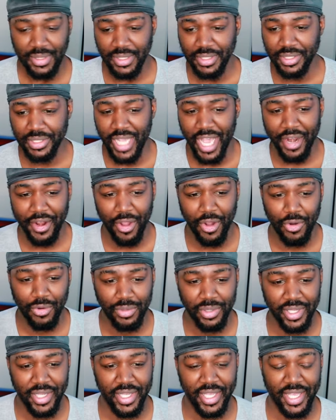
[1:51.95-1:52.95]
not
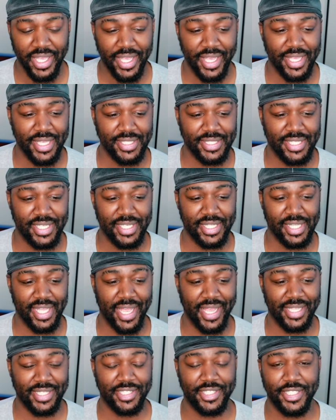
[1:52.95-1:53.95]
only is it
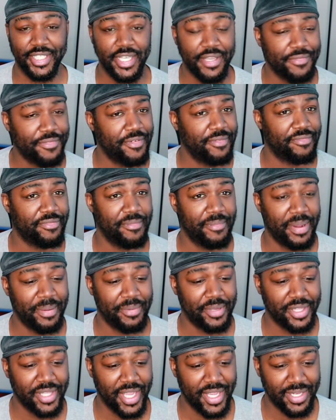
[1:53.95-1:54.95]
like different from
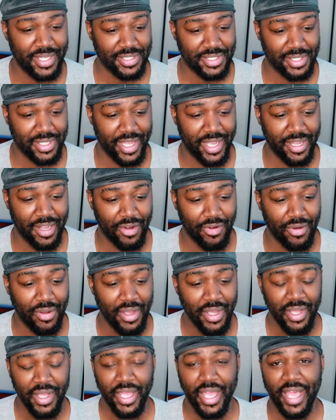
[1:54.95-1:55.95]
everything that's Lego,
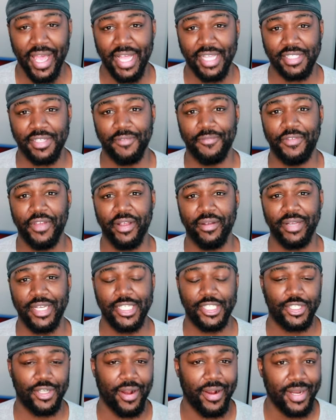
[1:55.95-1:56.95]
it has a very
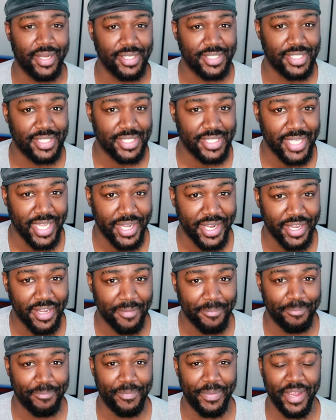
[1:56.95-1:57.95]
dark aesthetic, a
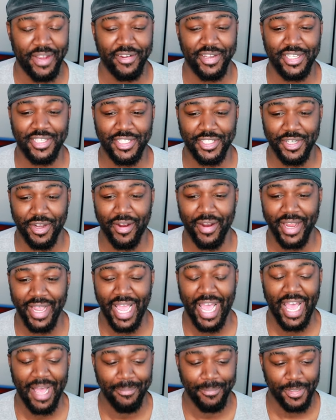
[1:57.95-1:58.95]
very dark
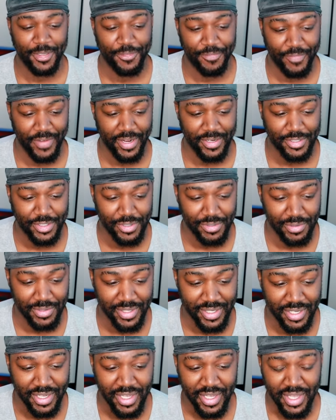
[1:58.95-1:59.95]
atmosphere to
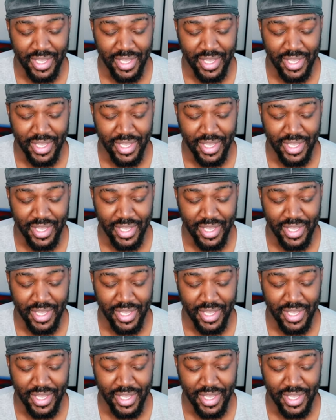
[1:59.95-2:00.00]
it.